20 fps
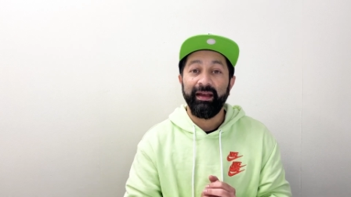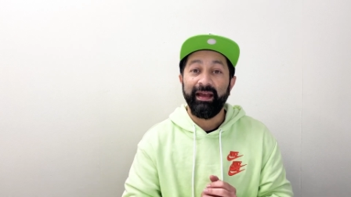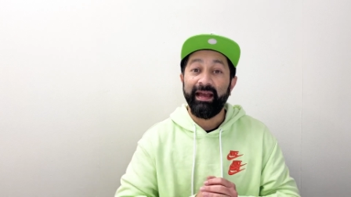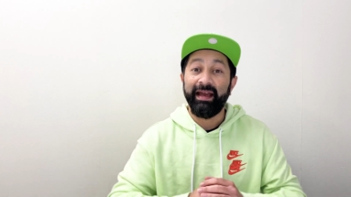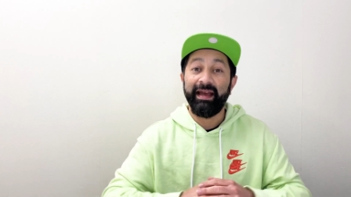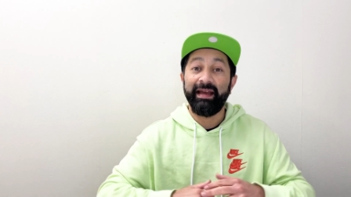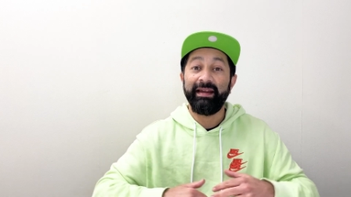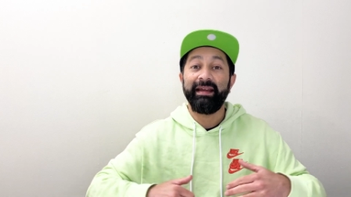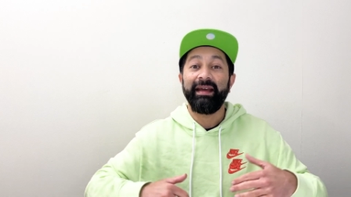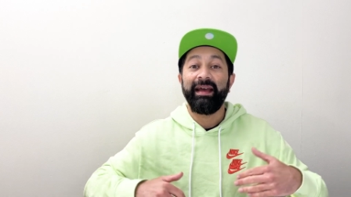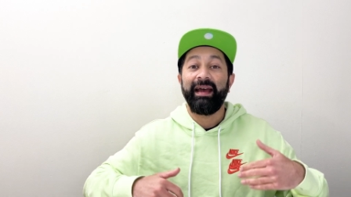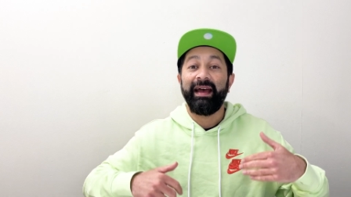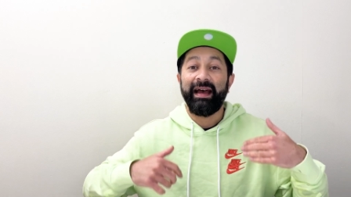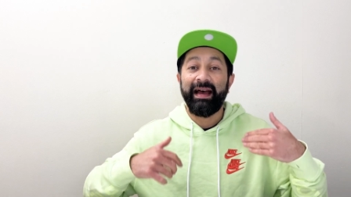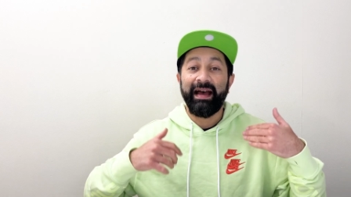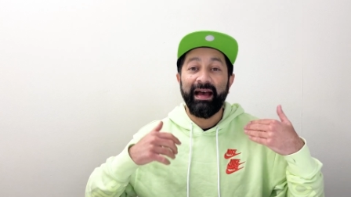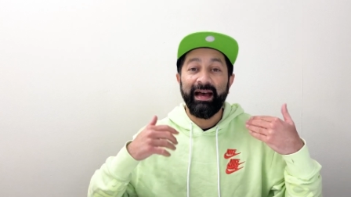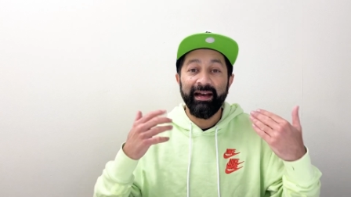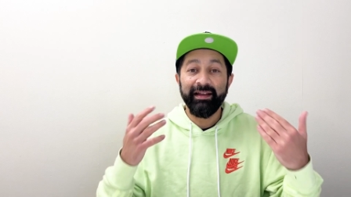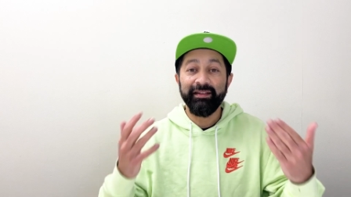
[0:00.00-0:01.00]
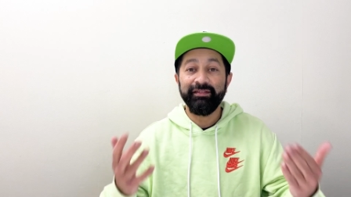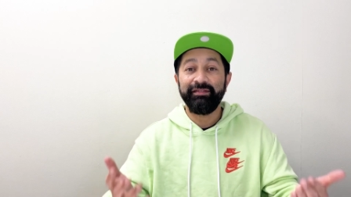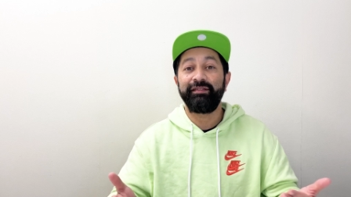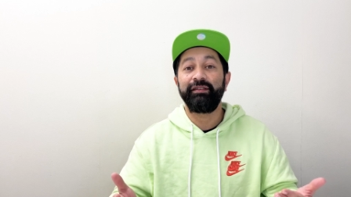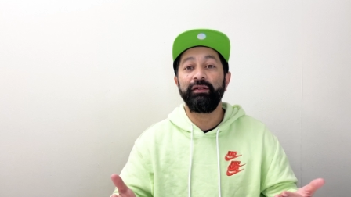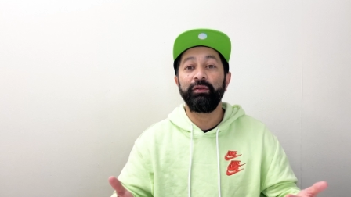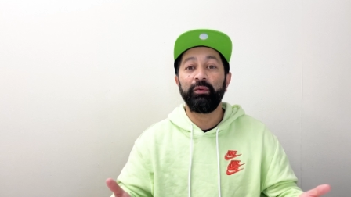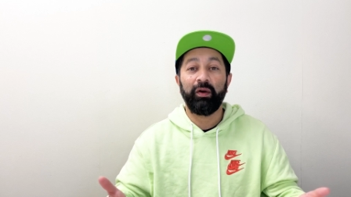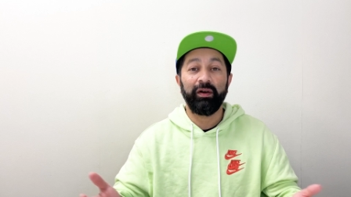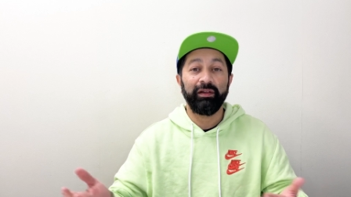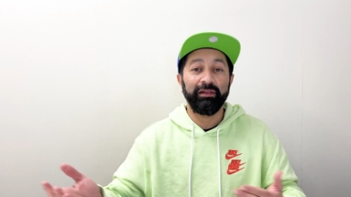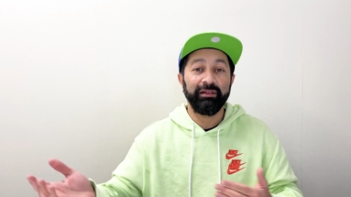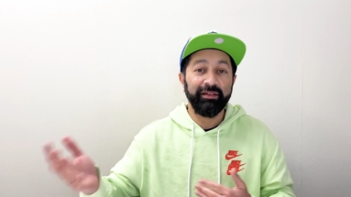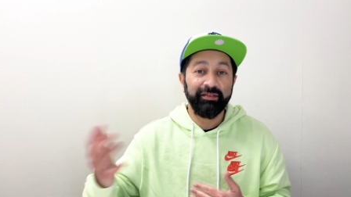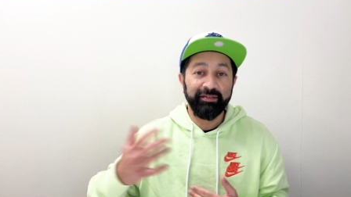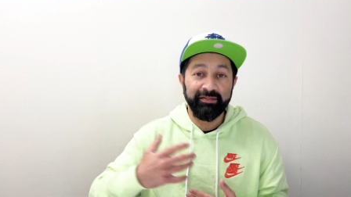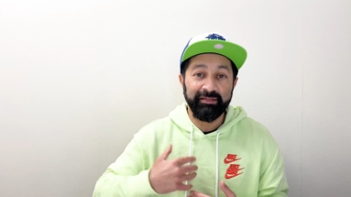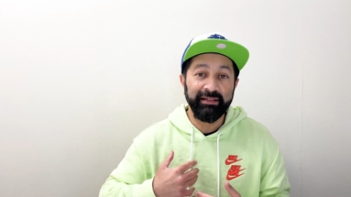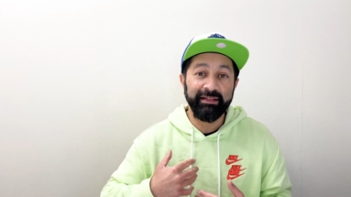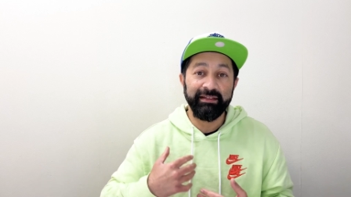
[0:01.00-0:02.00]
and as you are
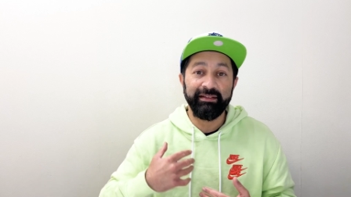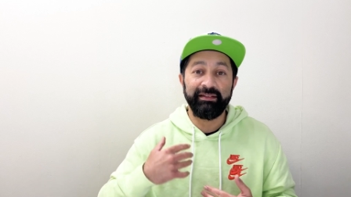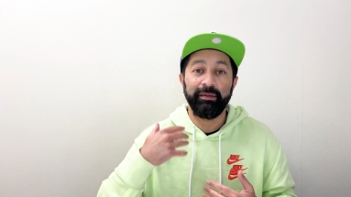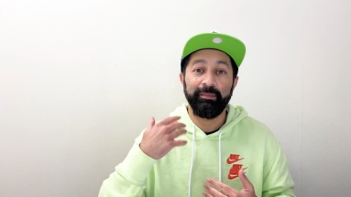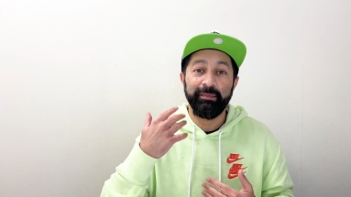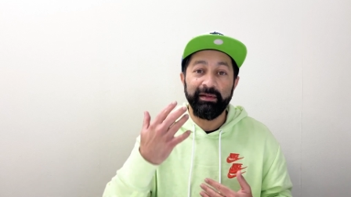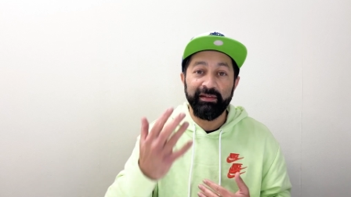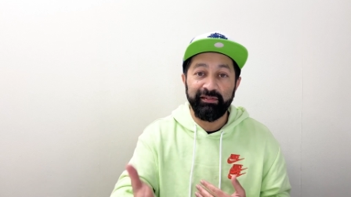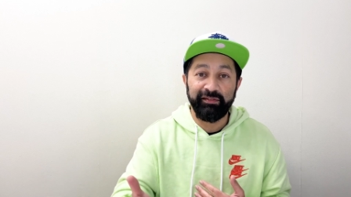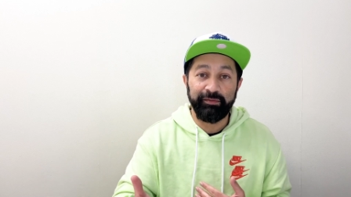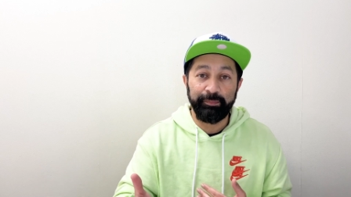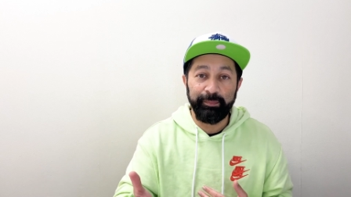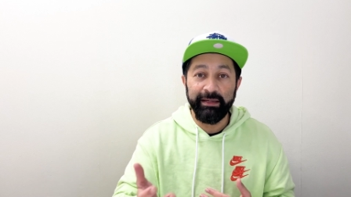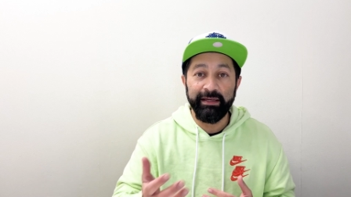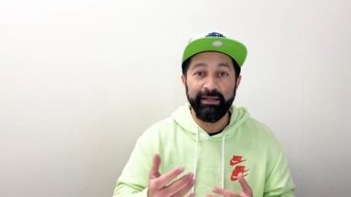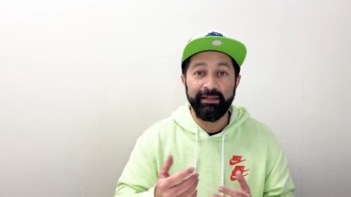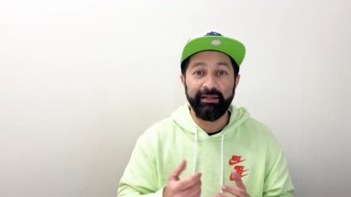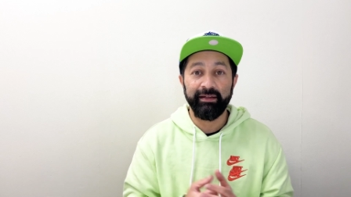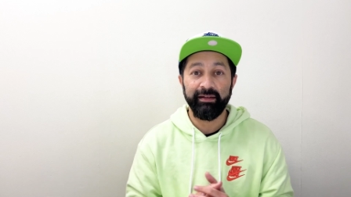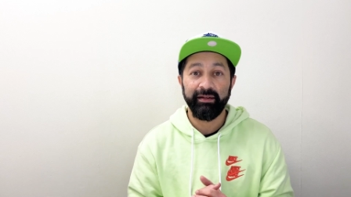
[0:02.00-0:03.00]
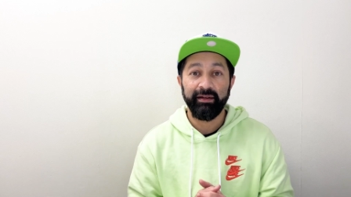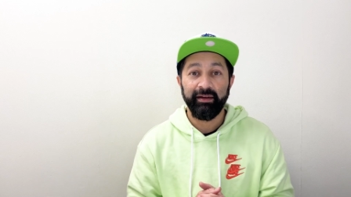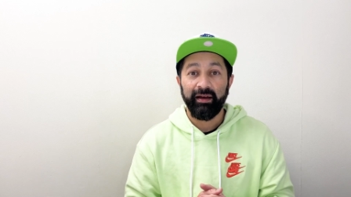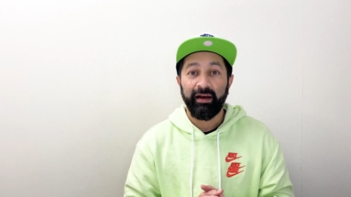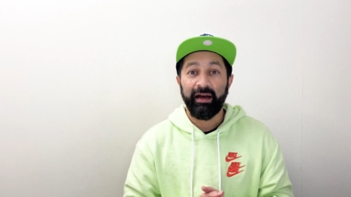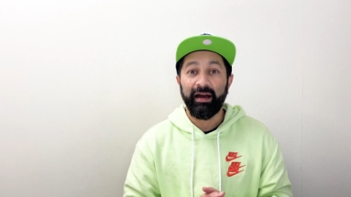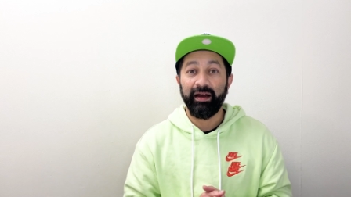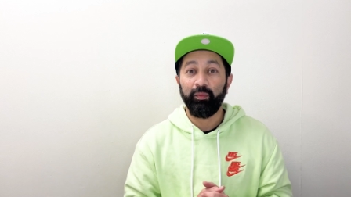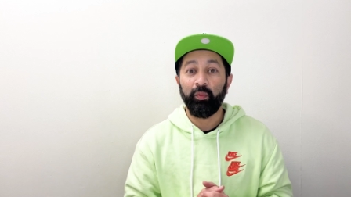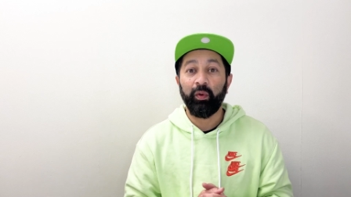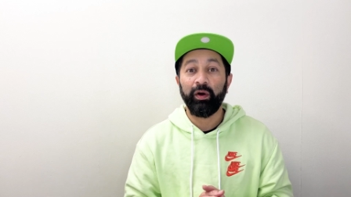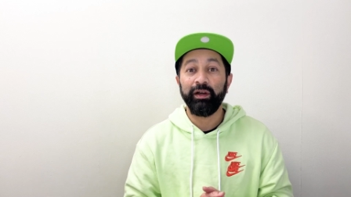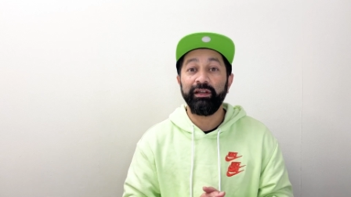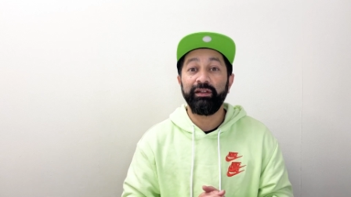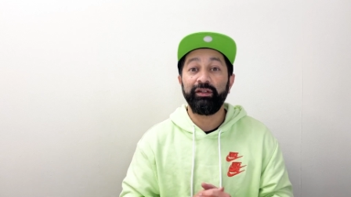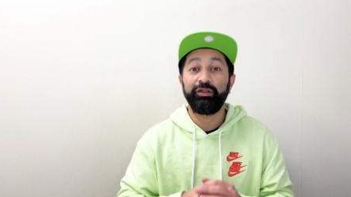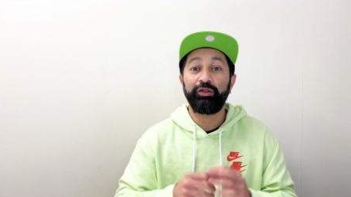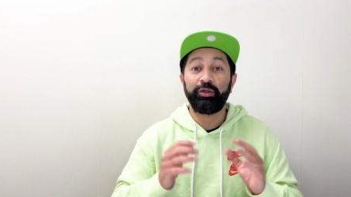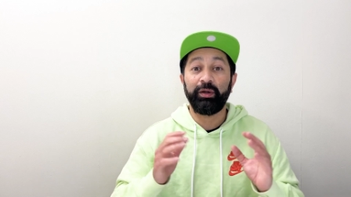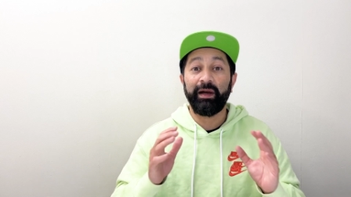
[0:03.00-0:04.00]
listening to me speak, I want you
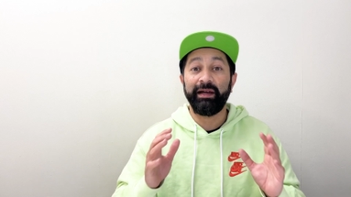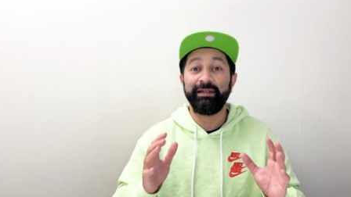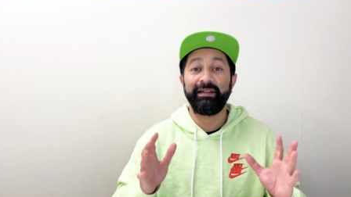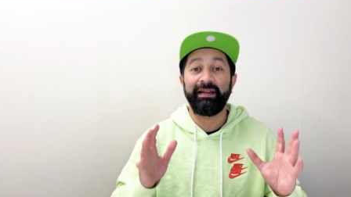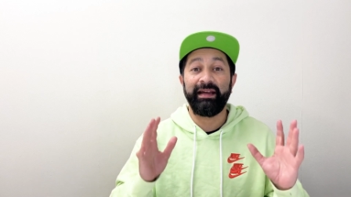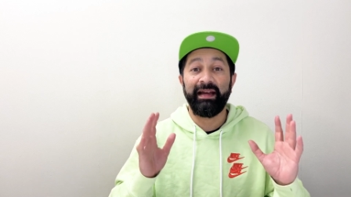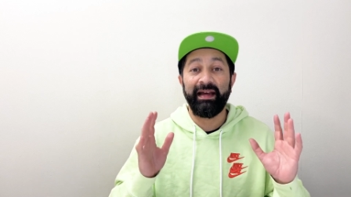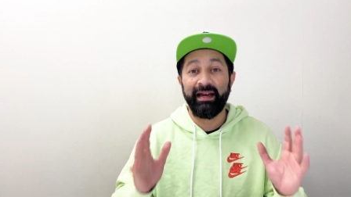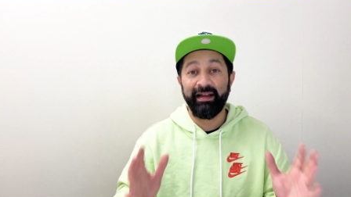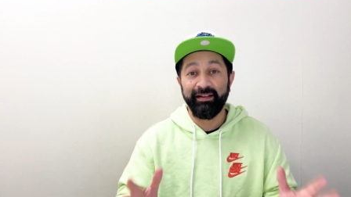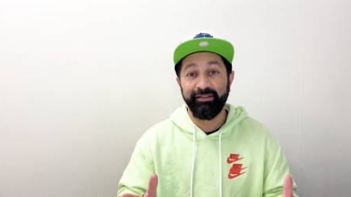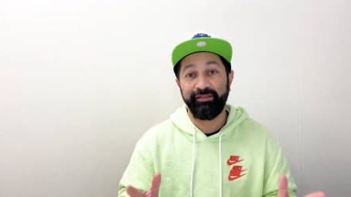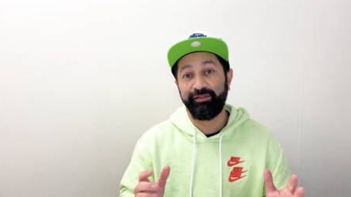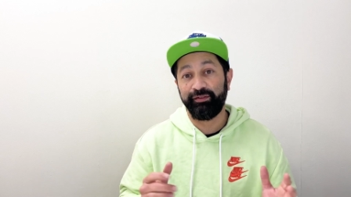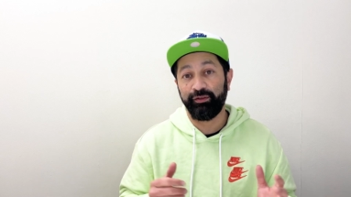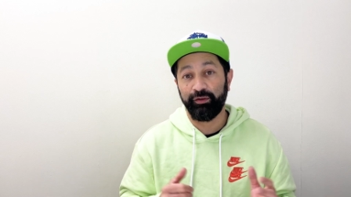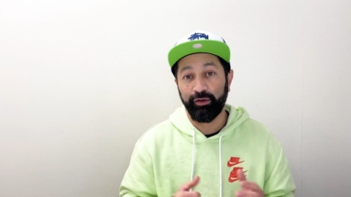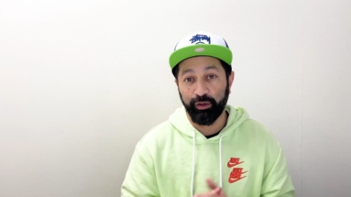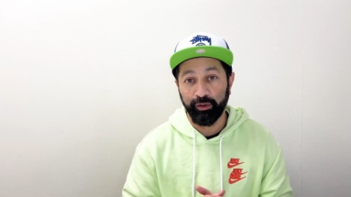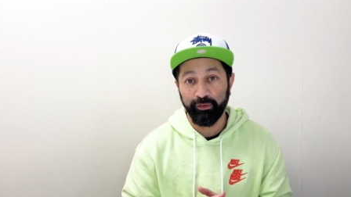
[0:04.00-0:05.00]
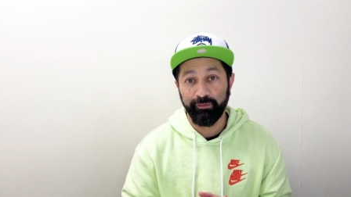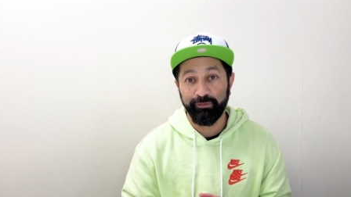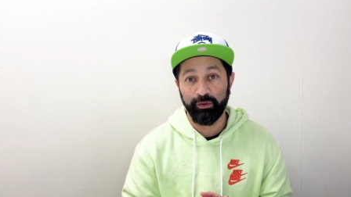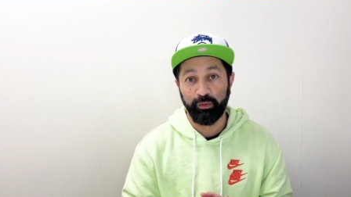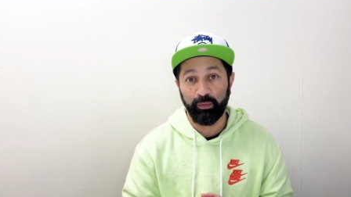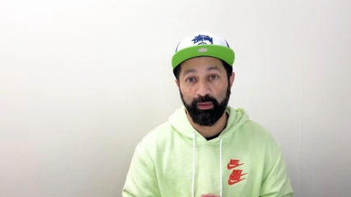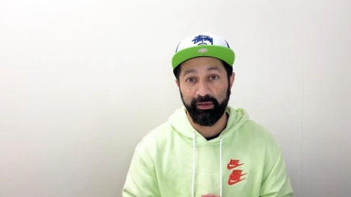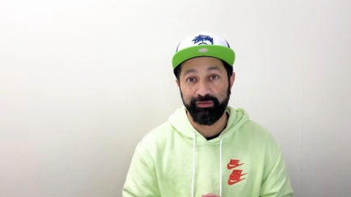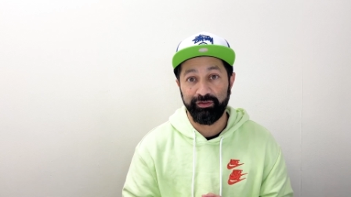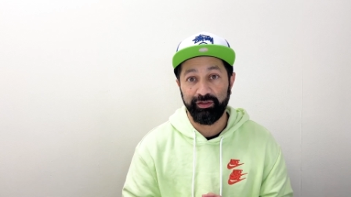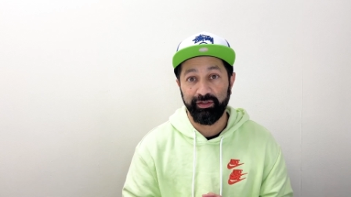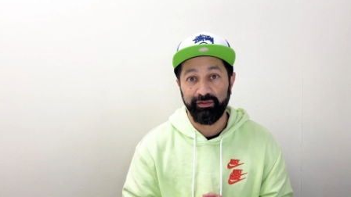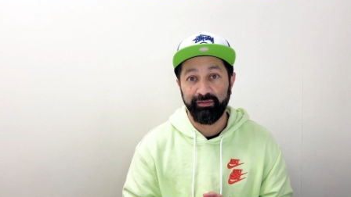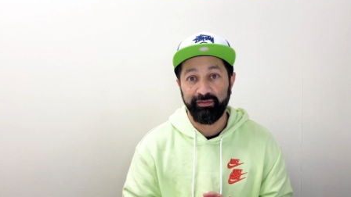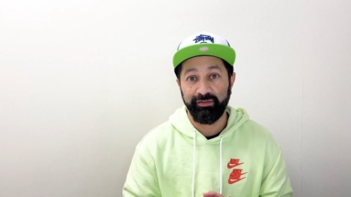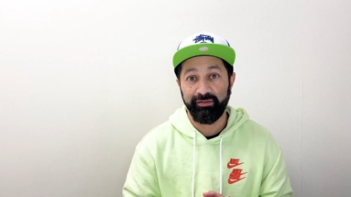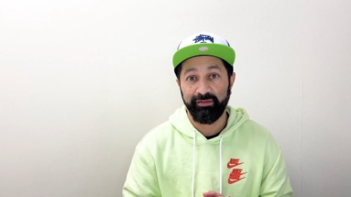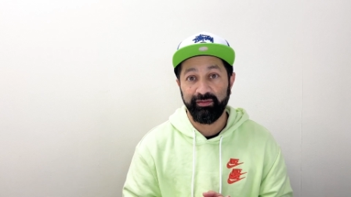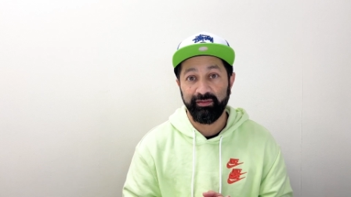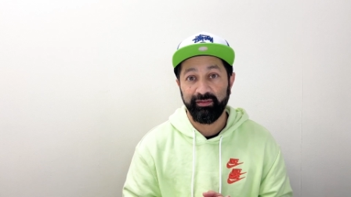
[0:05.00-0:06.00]
to try to answer all of the
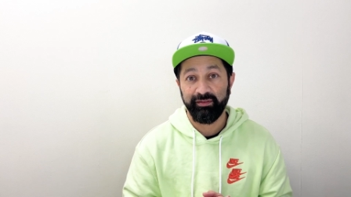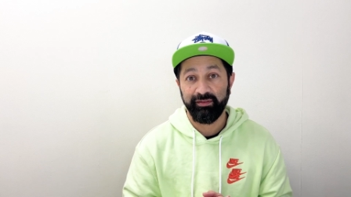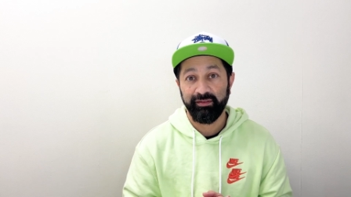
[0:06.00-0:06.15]
questions.